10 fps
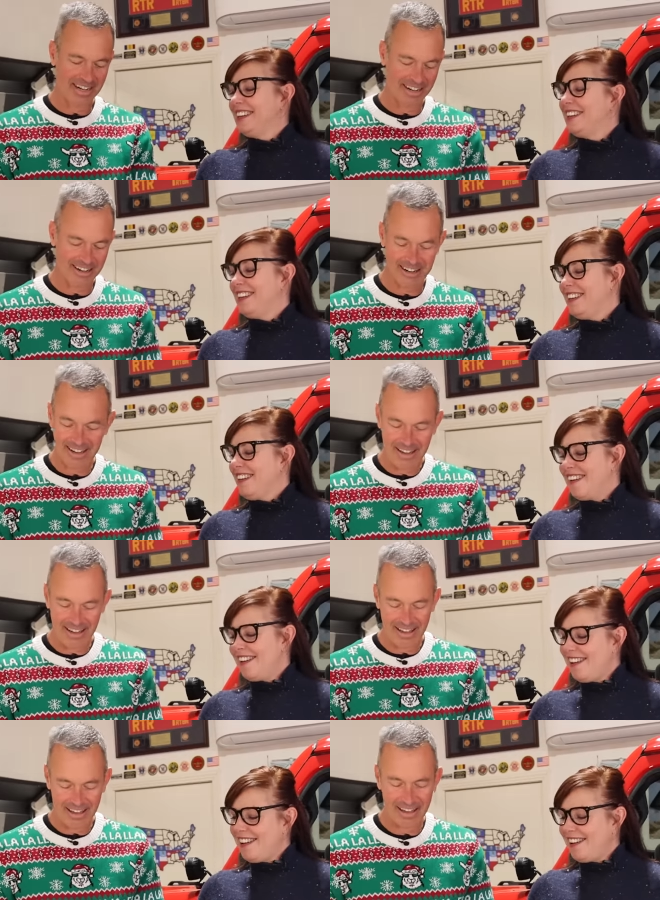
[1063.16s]
Speaker 1: here. Uh
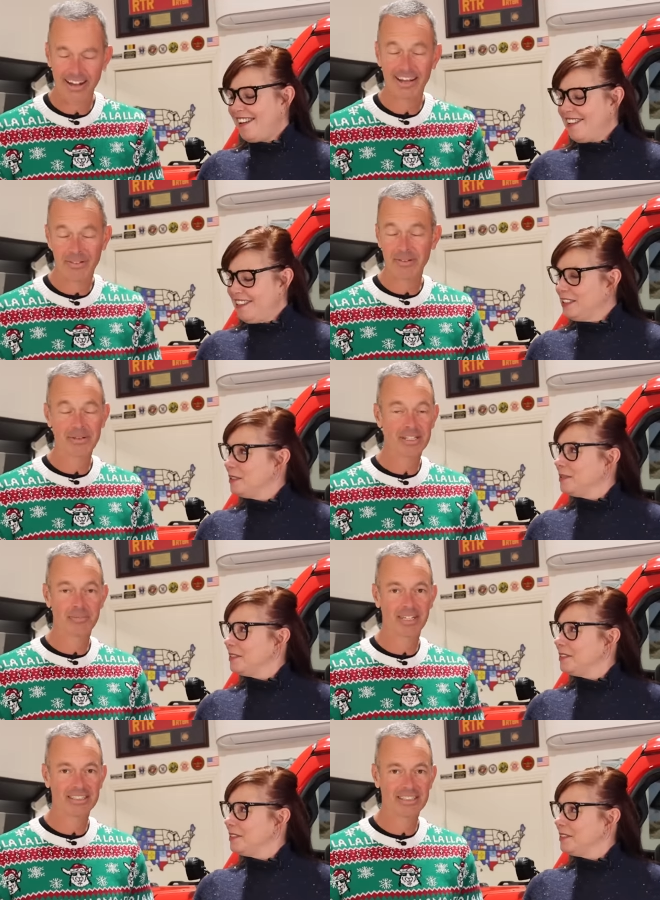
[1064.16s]
-huh. and, and let me
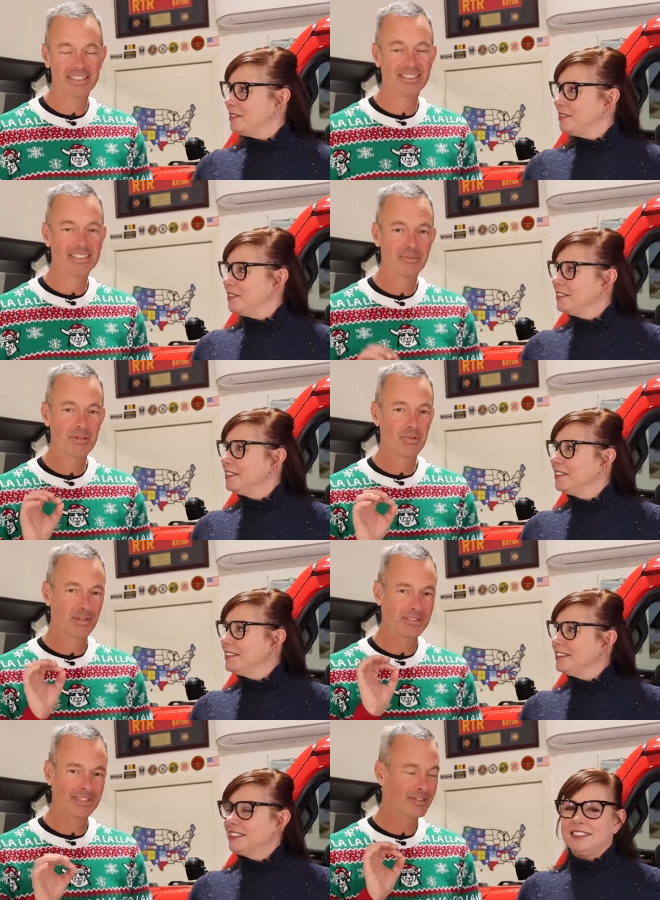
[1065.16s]
just mention cinnamon
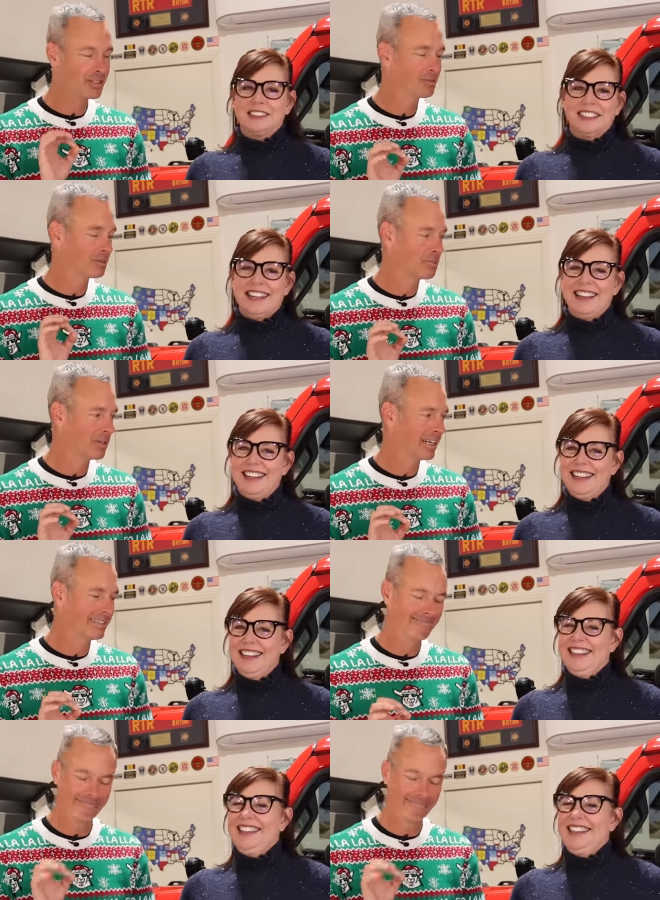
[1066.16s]
rolls on Christmas morning,